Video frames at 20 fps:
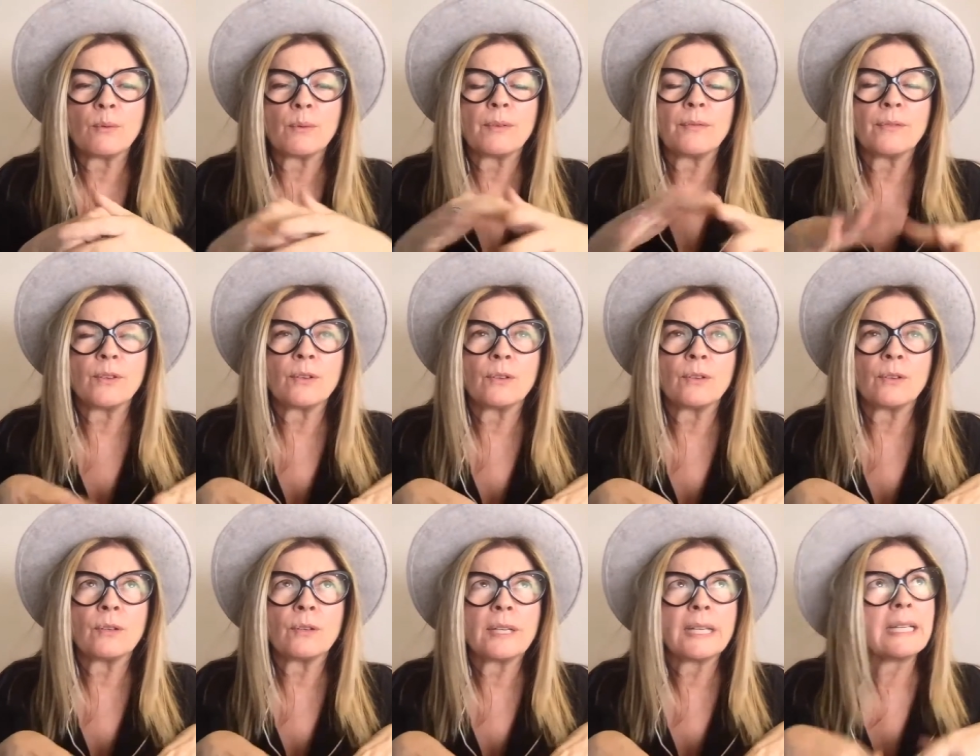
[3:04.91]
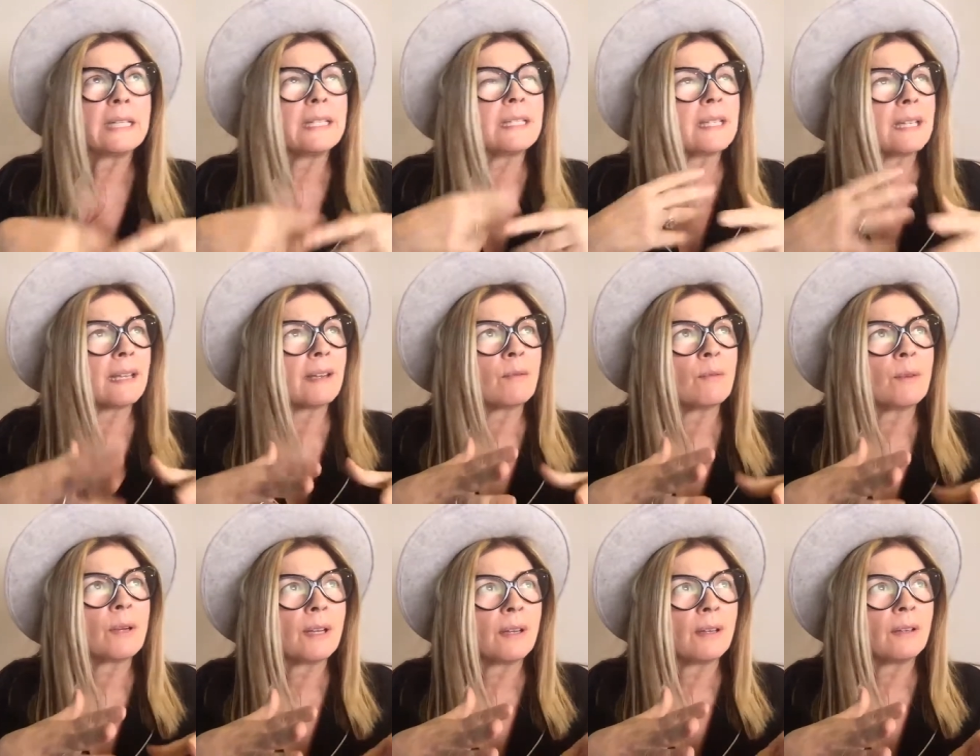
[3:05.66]
If you're eating
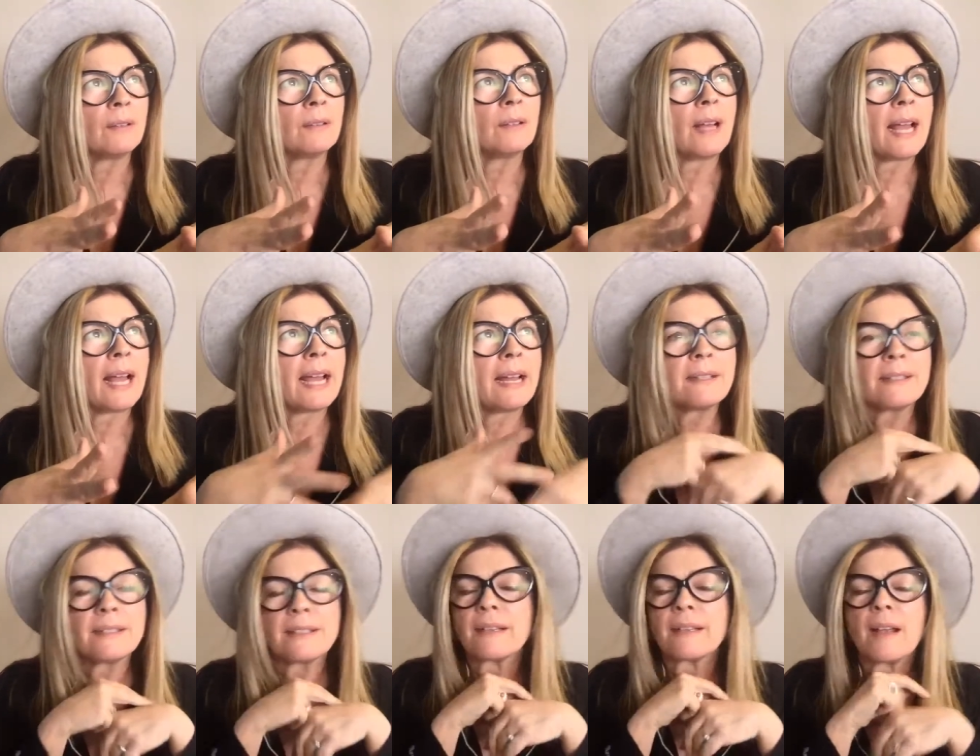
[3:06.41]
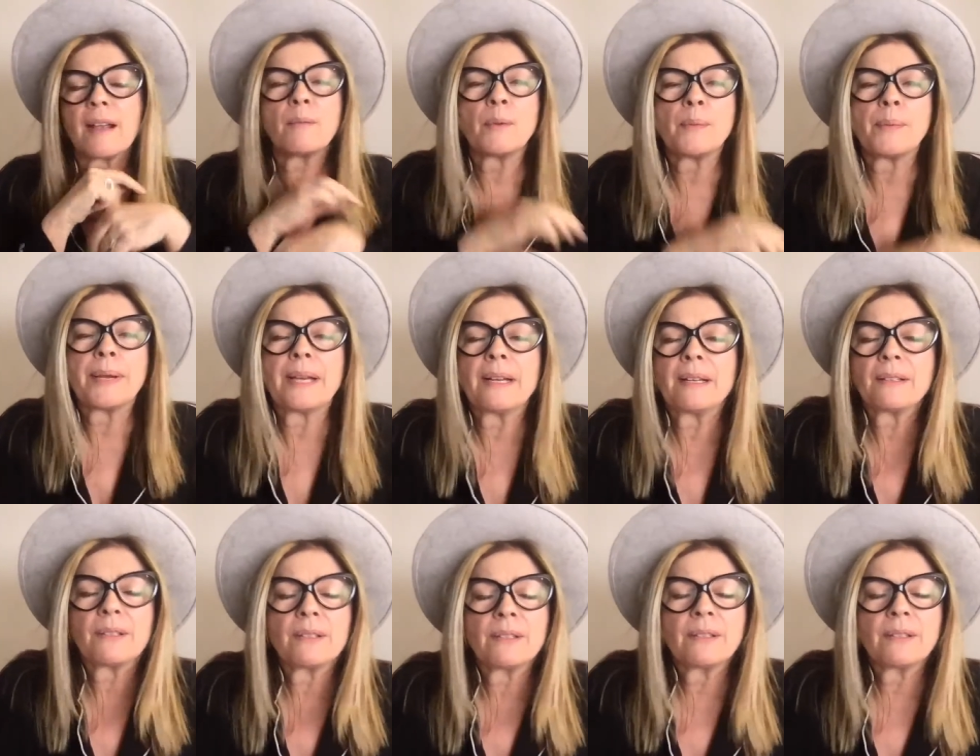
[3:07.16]
well, how does it come about?